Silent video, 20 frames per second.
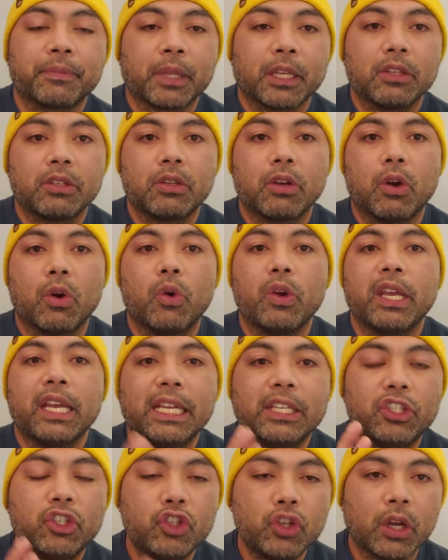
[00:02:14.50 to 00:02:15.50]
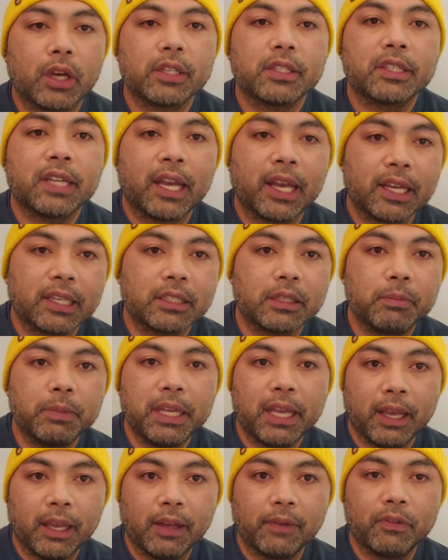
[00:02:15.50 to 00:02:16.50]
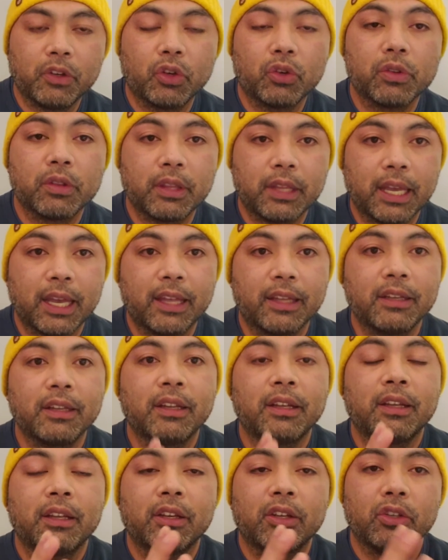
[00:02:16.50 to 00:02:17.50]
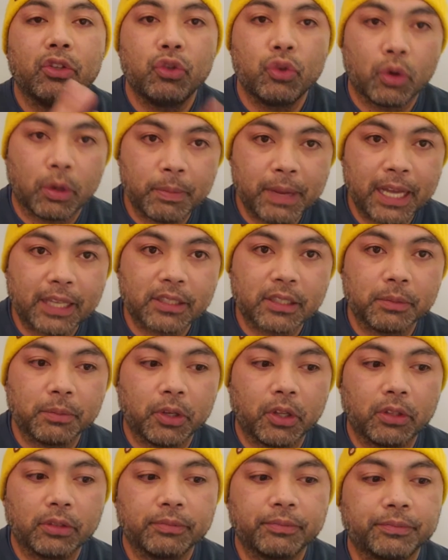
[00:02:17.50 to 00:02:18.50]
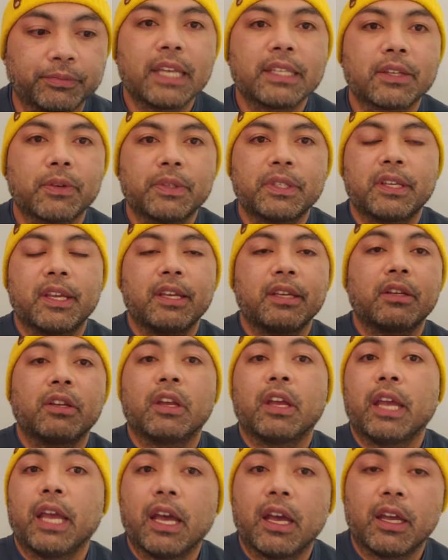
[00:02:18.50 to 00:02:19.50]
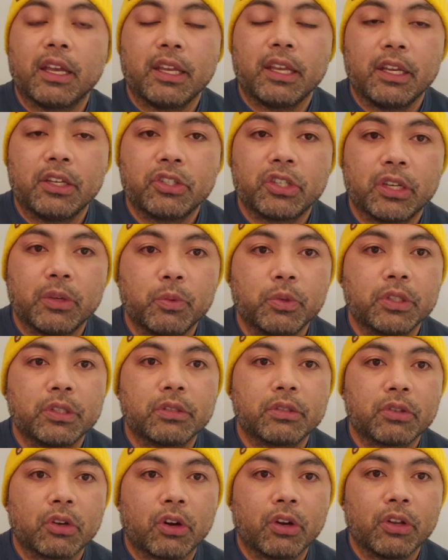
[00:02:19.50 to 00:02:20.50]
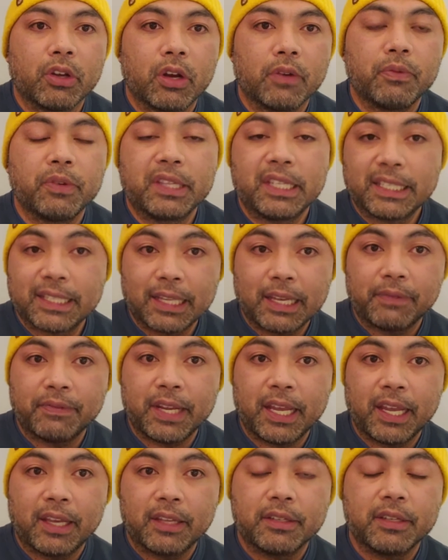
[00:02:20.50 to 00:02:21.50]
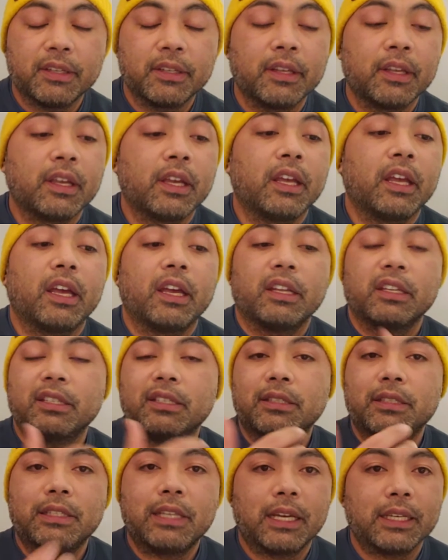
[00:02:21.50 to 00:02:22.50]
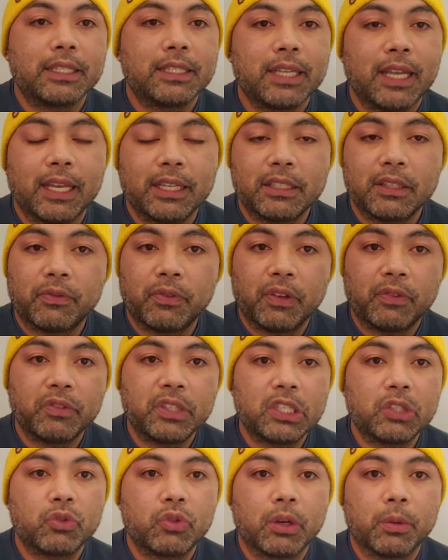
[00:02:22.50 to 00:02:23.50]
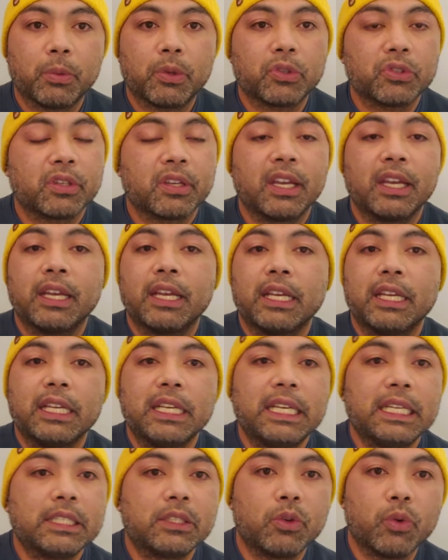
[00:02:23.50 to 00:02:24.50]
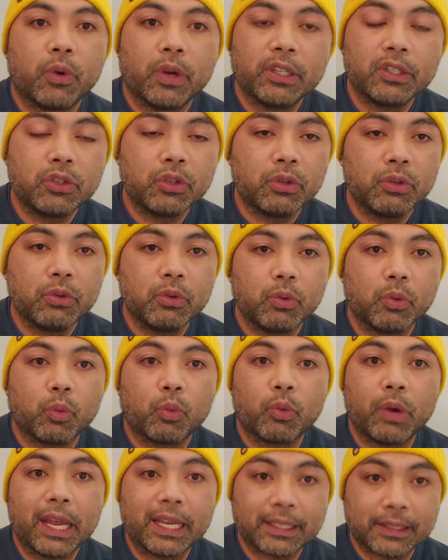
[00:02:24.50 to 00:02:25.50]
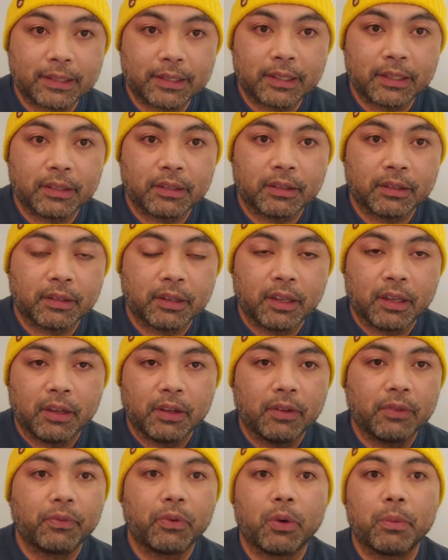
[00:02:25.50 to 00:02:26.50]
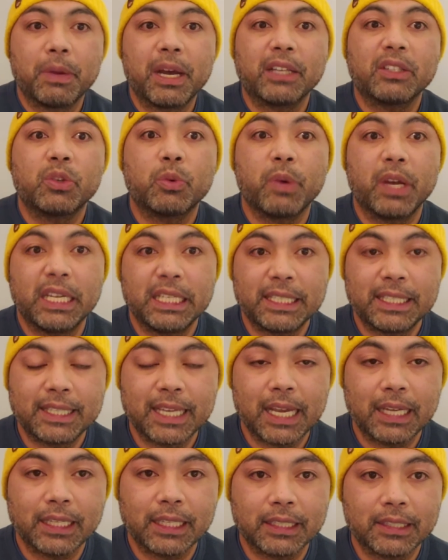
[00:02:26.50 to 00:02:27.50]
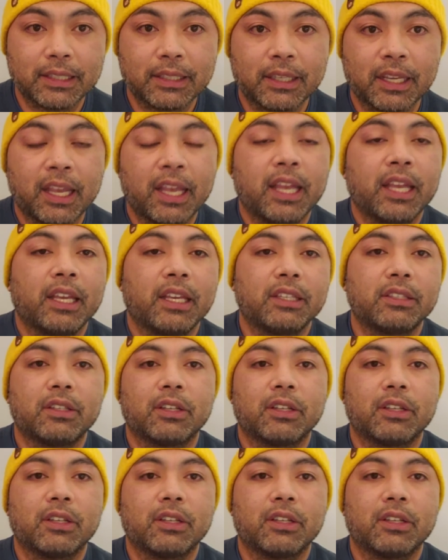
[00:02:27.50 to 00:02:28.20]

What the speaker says: So it just has to be heavier than your basketball. As I was saying, AJ was starting off with his left hand, does 10 to 15 dribbles. He's going to rest for about 20 seconds. He's